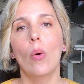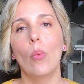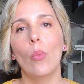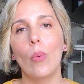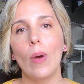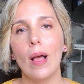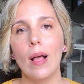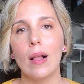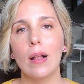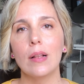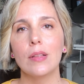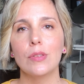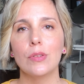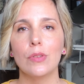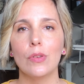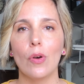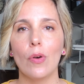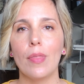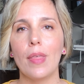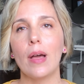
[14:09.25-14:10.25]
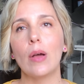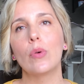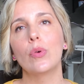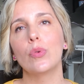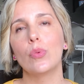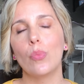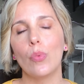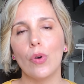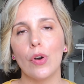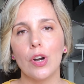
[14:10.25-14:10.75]
Well, that
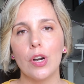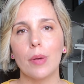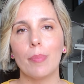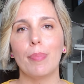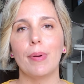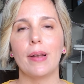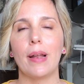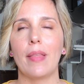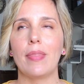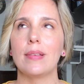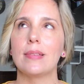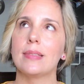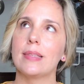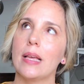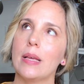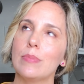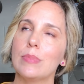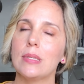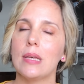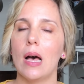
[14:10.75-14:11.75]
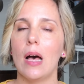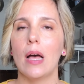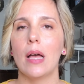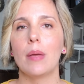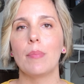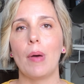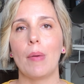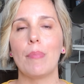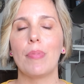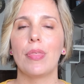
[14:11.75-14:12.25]
could work, but at the same
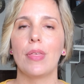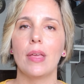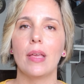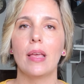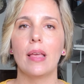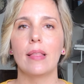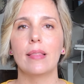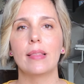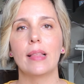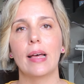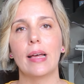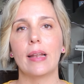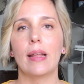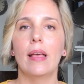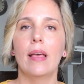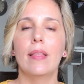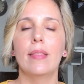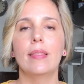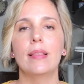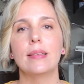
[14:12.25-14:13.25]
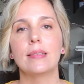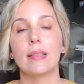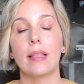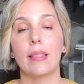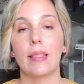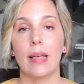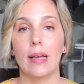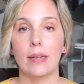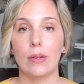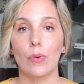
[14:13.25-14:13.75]
time I'm thinking that this
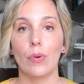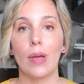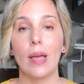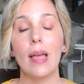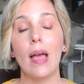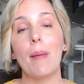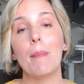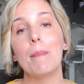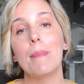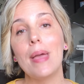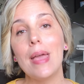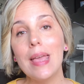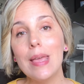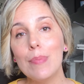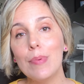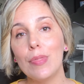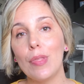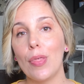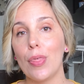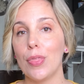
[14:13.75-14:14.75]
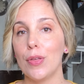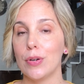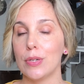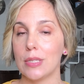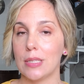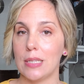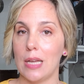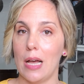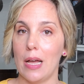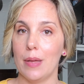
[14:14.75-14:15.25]
and that, okay? And maybe the
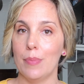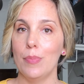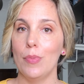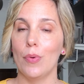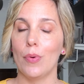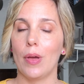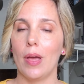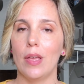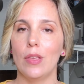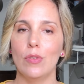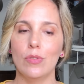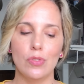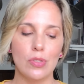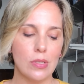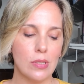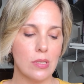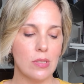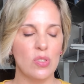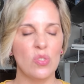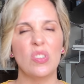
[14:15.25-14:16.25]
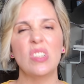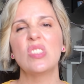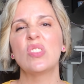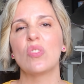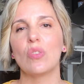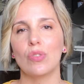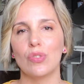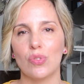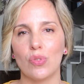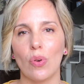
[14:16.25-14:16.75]
third time, okay, you need
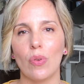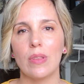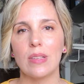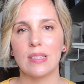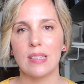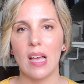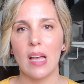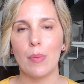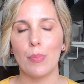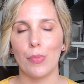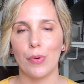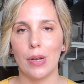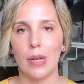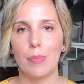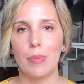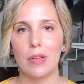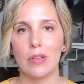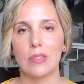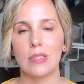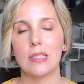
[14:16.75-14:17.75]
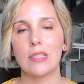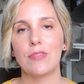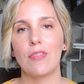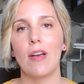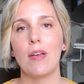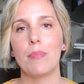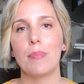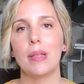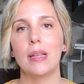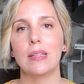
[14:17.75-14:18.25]
to control the time really, because it's
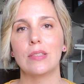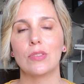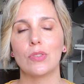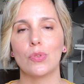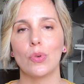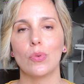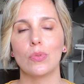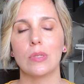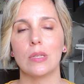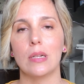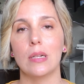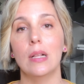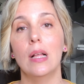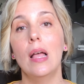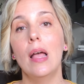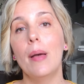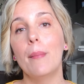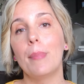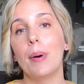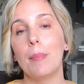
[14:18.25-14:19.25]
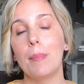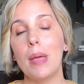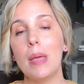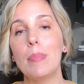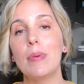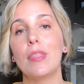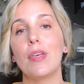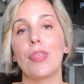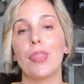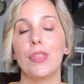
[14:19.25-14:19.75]
5 minutes total, but
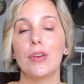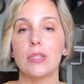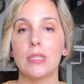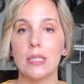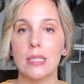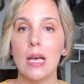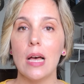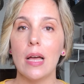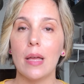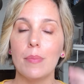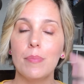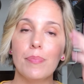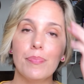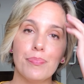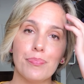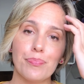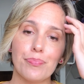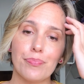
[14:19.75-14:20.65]
maybe the third time